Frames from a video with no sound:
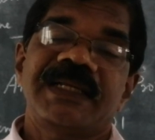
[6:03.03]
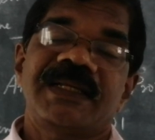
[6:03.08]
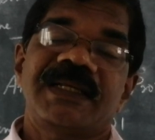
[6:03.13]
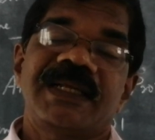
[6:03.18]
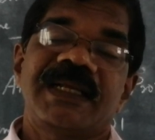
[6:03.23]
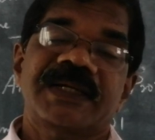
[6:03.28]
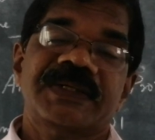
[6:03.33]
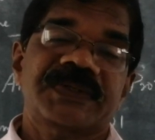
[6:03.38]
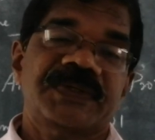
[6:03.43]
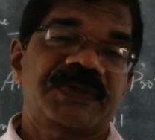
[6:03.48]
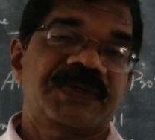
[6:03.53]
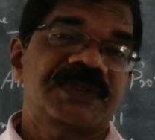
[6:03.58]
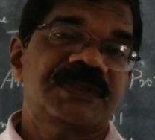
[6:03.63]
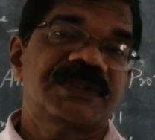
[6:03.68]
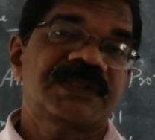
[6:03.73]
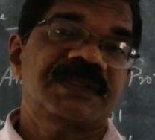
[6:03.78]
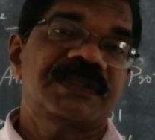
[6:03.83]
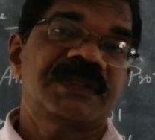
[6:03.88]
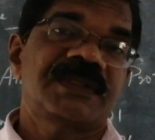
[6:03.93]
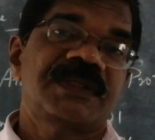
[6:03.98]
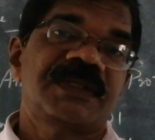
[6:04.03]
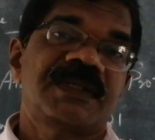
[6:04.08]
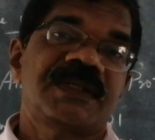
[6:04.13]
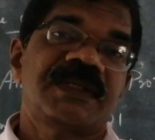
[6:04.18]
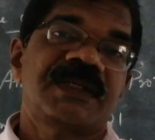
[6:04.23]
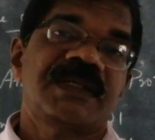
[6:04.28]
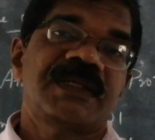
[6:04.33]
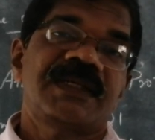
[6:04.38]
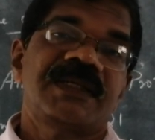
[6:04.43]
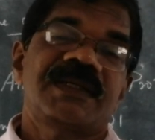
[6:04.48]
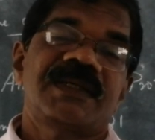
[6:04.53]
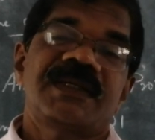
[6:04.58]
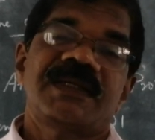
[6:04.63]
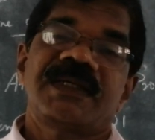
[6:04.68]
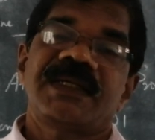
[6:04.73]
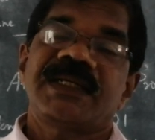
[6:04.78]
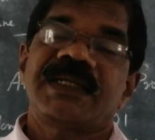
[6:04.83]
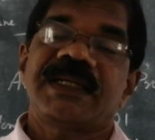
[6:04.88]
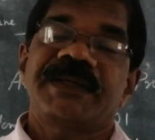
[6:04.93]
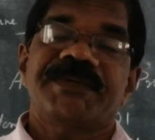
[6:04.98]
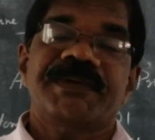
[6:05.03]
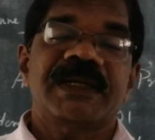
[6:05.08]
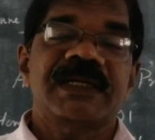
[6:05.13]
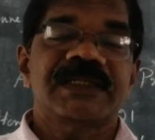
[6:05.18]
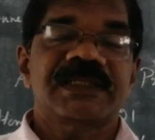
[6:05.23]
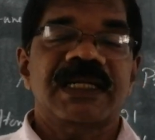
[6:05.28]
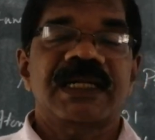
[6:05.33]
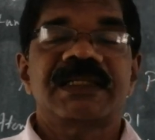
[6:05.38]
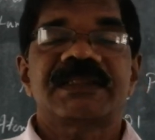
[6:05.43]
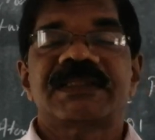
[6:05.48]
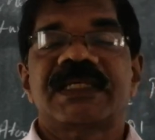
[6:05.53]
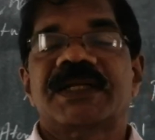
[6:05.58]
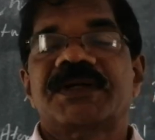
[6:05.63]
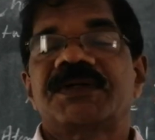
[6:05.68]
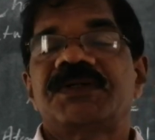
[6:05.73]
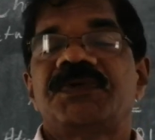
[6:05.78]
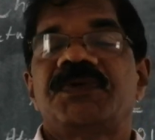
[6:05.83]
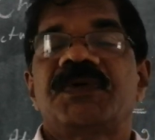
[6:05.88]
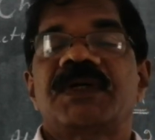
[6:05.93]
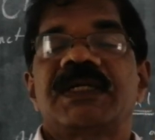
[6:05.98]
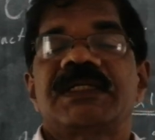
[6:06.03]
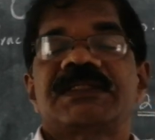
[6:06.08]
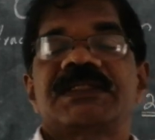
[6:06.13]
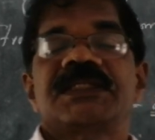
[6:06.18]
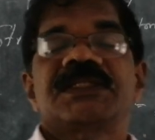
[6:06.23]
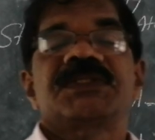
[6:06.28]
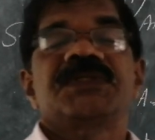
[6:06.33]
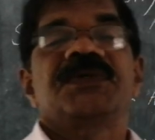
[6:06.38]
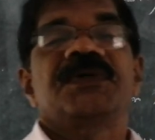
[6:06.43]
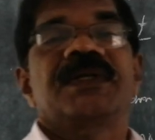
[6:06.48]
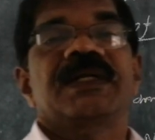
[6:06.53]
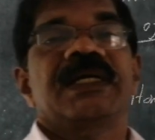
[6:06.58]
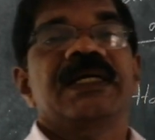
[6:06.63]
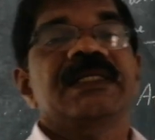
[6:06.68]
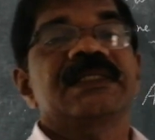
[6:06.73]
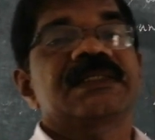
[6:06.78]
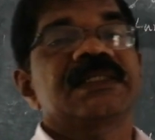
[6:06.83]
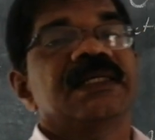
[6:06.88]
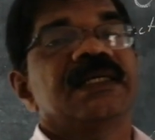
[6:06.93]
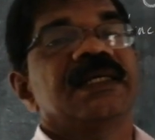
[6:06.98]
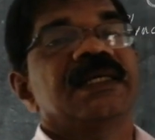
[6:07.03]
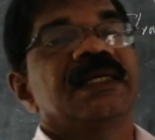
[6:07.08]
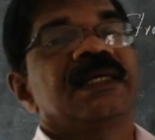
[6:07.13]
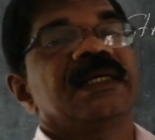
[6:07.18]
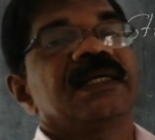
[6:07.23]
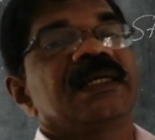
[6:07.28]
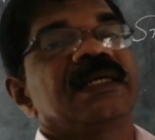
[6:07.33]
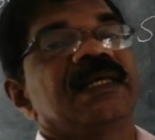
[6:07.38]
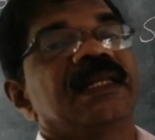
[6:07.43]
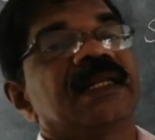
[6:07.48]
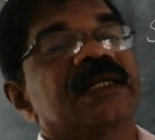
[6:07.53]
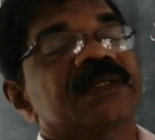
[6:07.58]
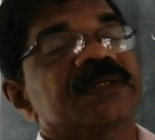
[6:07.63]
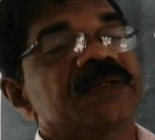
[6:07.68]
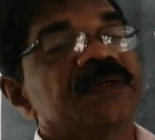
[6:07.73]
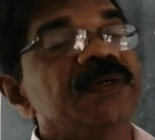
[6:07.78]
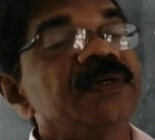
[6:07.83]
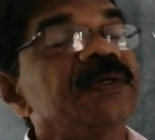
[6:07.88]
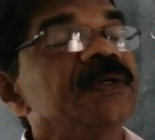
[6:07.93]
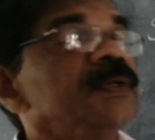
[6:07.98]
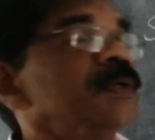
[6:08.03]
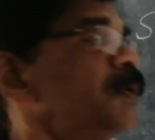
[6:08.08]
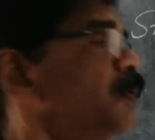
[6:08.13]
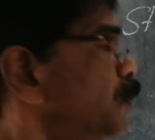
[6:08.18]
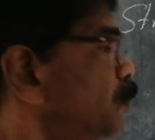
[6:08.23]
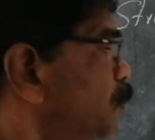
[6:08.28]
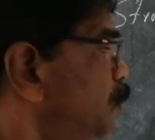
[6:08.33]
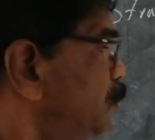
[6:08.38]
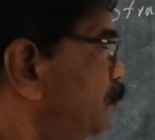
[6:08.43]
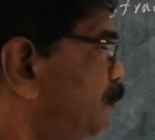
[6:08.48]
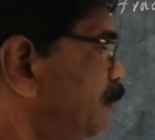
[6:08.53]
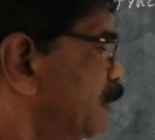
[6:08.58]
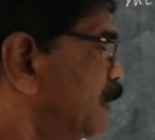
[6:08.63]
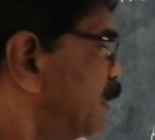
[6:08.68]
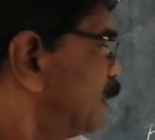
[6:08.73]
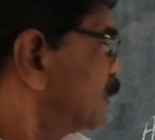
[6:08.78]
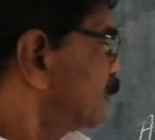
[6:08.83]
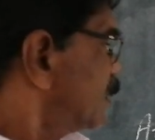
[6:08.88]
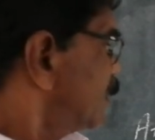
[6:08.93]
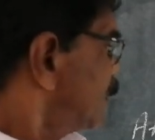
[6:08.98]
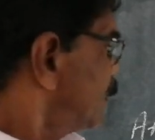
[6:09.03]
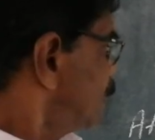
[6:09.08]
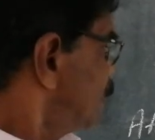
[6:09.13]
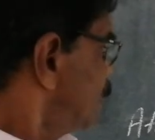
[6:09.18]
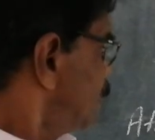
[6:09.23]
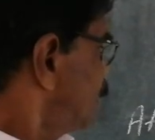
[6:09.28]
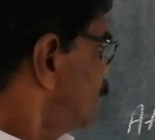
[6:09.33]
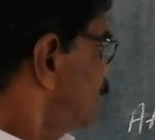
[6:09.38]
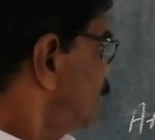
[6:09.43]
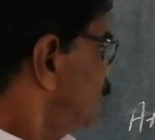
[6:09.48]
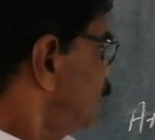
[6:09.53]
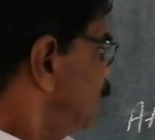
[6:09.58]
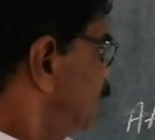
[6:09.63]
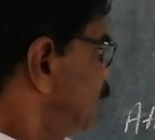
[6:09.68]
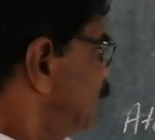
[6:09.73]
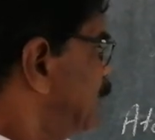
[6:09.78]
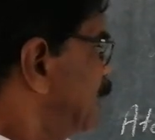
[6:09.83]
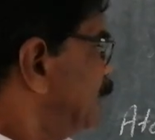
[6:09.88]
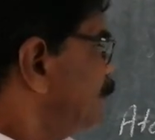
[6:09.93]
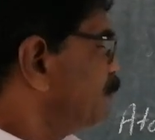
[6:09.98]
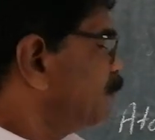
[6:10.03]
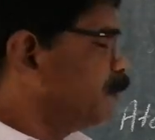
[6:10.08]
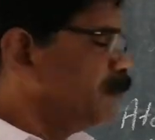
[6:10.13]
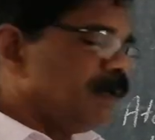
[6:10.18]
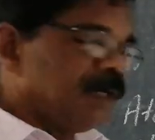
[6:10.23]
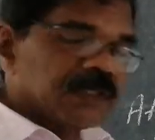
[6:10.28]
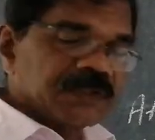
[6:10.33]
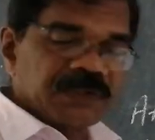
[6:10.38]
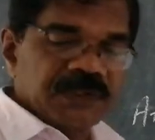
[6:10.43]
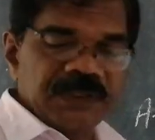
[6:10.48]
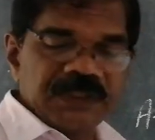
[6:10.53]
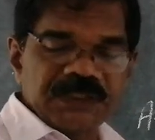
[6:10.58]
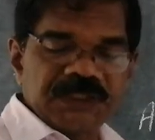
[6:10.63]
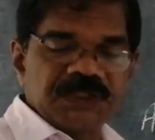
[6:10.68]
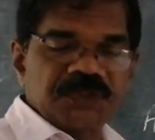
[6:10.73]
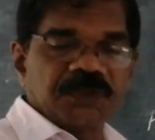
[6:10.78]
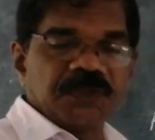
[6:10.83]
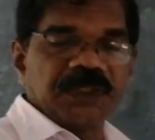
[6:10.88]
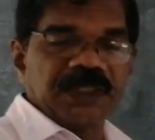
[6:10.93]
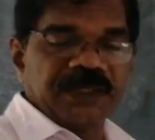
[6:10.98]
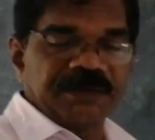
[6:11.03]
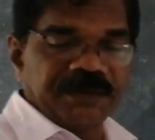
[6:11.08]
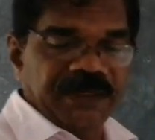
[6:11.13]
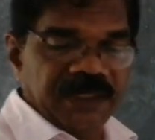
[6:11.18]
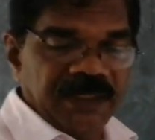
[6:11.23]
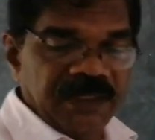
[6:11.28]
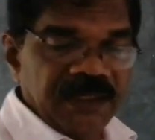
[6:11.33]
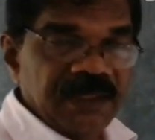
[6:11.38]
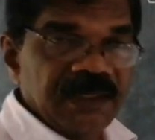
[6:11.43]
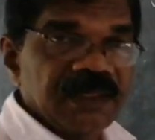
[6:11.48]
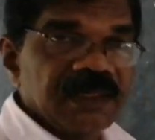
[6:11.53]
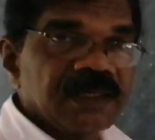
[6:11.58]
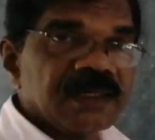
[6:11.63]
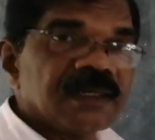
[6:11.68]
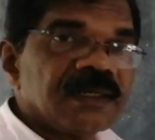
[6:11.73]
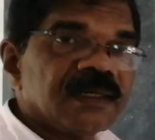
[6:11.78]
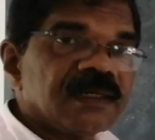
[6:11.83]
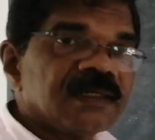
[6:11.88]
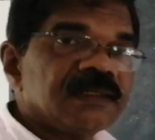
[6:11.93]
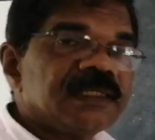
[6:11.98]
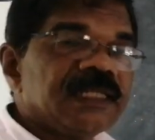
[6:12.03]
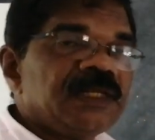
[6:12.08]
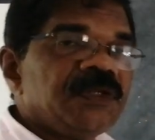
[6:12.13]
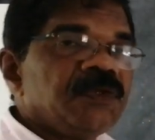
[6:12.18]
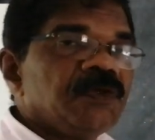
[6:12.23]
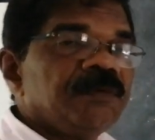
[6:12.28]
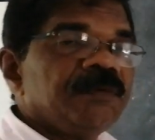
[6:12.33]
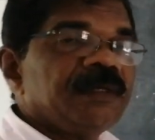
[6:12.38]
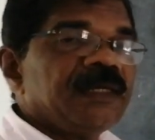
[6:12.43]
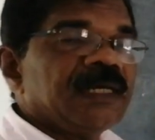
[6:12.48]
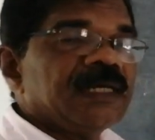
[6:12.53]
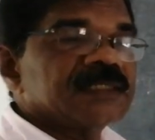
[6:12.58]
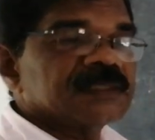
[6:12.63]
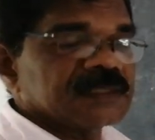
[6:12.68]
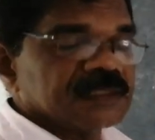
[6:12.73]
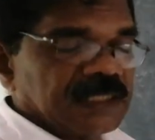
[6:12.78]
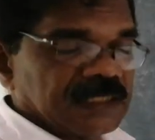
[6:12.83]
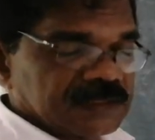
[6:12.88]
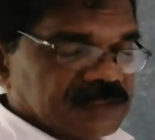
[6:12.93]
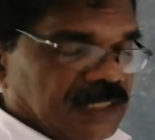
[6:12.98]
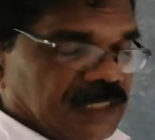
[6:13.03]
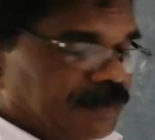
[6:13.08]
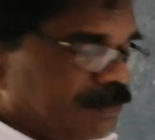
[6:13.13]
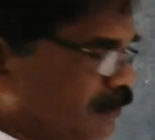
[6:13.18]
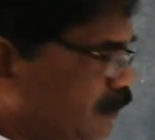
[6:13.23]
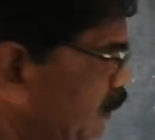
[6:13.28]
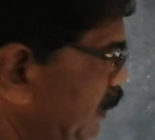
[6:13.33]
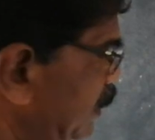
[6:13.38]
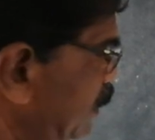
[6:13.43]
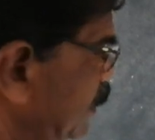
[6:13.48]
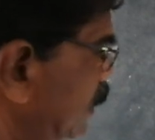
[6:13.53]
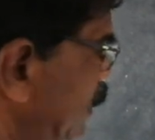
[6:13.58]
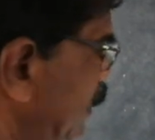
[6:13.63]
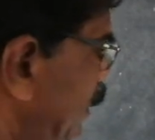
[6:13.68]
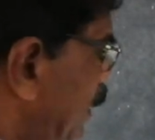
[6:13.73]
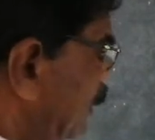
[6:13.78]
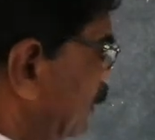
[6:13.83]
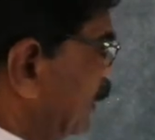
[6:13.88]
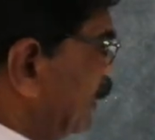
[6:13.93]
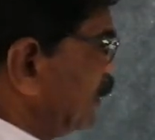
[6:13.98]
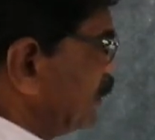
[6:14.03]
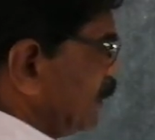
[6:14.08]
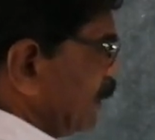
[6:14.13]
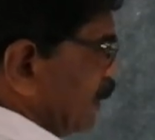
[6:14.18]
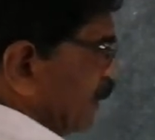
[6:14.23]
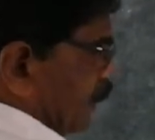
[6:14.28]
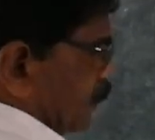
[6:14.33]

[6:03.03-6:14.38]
electrons in different shells around the nucleus is known as electron configuration. If the number of electrons is 21, then you may ask the examination, write the